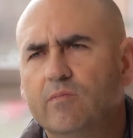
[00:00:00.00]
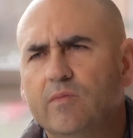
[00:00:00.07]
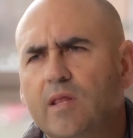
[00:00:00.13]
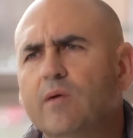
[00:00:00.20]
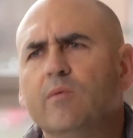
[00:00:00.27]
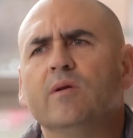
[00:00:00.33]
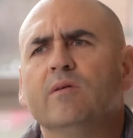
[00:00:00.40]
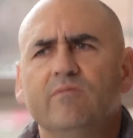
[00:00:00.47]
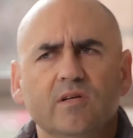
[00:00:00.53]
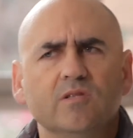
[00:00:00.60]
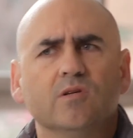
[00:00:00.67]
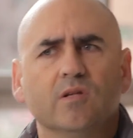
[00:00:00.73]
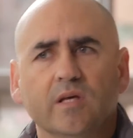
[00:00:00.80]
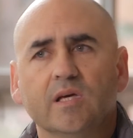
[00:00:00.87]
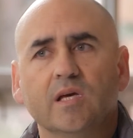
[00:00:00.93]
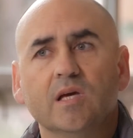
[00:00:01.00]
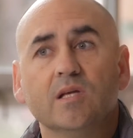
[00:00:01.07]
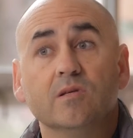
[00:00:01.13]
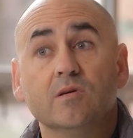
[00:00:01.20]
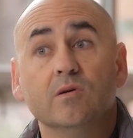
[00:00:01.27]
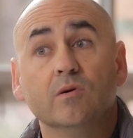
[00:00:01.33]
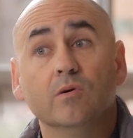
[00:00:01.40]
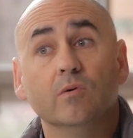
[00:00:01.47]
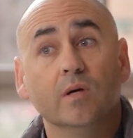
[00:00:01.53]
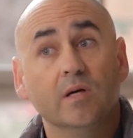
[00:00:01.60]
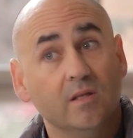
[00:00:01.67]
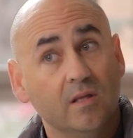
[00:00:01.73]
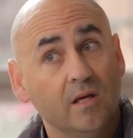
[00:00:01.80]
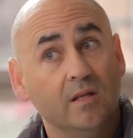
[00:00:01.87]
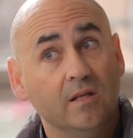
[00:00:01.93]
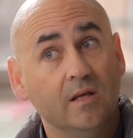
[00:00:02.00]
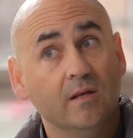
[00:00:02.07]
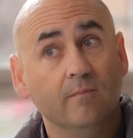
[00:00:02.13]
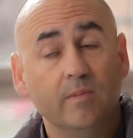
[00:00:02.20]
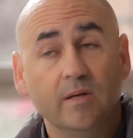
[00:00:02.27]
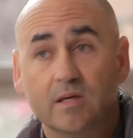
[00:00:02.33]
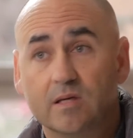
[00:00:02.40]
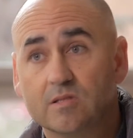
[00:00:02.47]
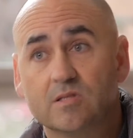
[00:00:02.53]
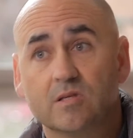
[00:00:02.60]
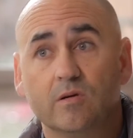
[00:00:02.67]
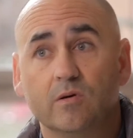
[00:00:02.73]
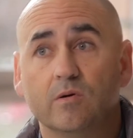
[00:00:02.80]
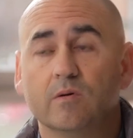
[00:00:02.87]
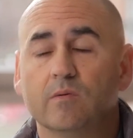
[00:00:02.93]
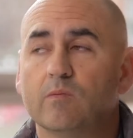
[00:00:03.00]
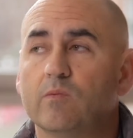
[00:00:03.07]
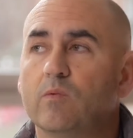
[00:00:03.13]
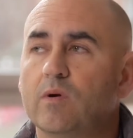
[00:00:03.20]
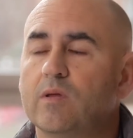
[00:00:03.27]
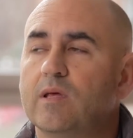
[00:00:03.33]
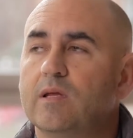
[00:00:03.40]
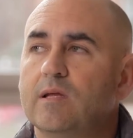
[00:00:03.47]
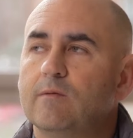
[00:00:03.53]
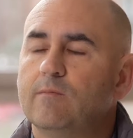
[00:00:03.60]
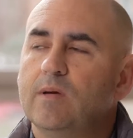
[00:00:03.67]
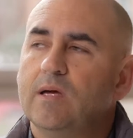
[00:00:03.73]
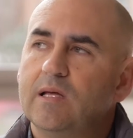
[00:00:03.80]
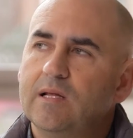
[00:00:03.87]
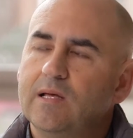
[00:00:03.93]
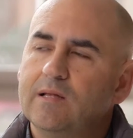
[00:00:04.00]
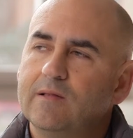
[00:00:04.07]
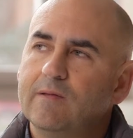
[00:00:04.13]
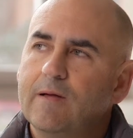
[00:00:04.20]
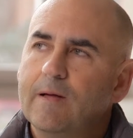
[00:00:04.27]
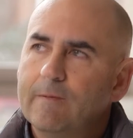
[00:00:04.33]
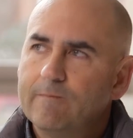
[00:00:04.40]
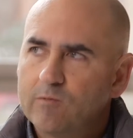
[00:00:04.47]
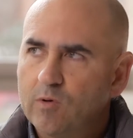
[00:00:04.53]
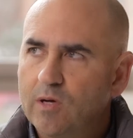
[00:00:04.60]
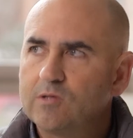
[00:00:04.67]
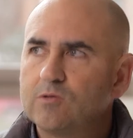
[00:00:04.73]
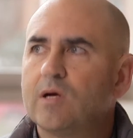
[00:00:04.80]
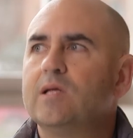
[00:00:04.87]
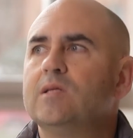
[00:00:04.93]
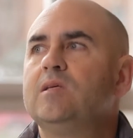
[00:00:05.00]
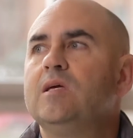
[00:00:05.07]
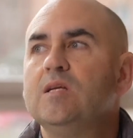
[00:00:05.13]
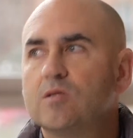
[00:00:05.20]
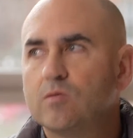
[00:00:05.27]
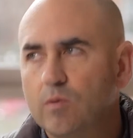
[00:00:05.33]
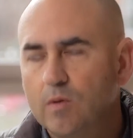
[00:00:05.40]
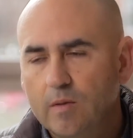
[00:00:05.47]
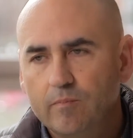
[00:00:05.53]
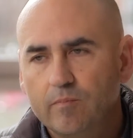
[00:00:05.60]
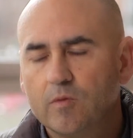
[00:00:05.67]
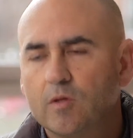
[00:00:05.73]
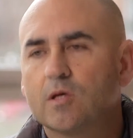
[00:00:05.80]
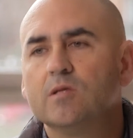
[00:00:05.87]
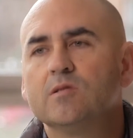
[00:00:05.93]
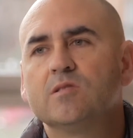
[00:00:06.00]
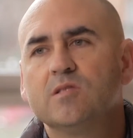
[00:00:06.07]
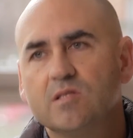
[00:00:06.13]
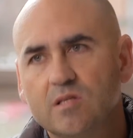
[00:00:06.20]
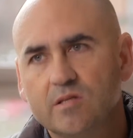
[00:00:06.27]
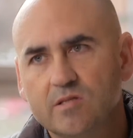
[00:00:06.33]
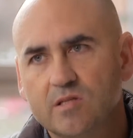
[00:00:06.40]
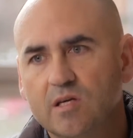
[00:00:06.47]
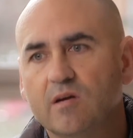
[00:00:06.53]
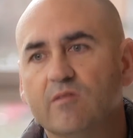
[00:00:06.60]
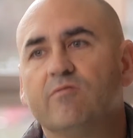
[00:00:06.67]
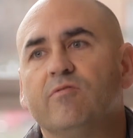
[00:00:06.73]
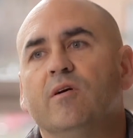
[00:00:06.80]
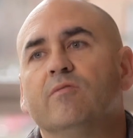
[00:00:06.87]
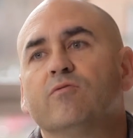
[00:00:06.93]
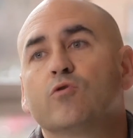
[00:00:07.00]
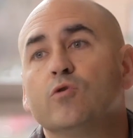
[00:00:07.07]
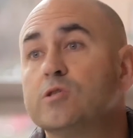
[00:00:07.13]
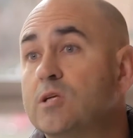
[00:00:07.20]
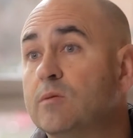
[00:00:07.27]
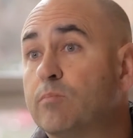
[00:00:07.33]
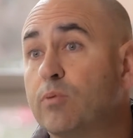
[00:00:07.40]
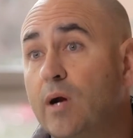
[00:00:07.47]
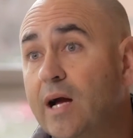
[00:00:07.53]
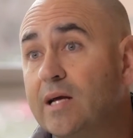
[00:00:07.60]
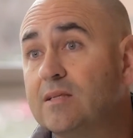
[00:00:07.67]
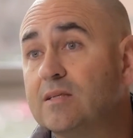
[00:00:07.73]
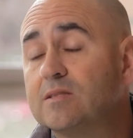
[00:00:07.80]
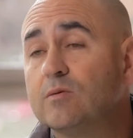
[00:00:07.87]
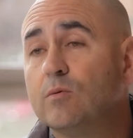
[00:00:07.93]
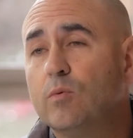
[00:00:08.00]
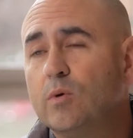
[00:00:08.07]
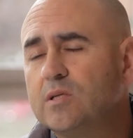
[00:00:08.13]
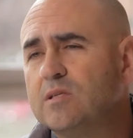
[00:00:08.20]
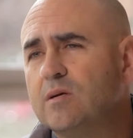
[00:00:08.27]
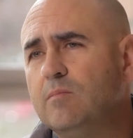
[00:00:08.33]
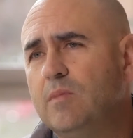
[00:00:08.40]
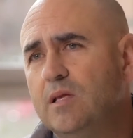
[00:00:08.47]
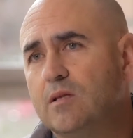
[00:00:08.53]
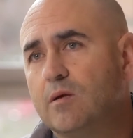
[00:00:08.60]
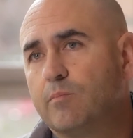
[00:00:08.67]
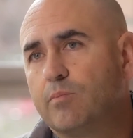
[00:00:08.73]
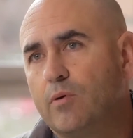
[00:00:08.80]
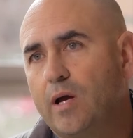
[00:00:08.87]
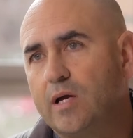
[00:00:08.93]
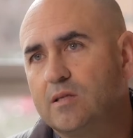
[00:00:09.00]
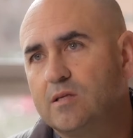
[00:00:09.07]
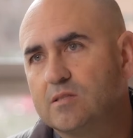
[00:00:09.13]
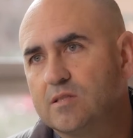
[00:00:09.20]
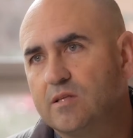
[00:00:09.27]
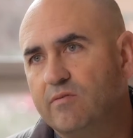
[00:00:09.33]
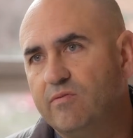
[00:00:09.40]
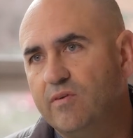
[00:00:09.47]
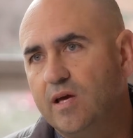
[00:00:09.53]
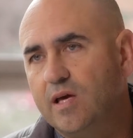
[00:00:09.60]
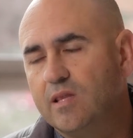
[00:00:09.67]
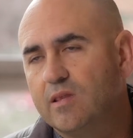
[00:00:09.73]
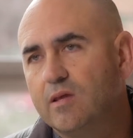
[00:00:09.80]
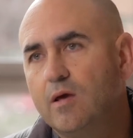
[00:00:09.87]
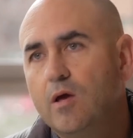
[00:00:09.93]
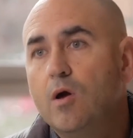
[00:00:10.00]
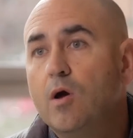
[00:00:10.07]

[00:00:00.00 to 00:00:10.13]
they would eventually get to and then be considered where they need to be. And so I try to teach the consistency of Christian practice. Well, what does it mean to practice the faith?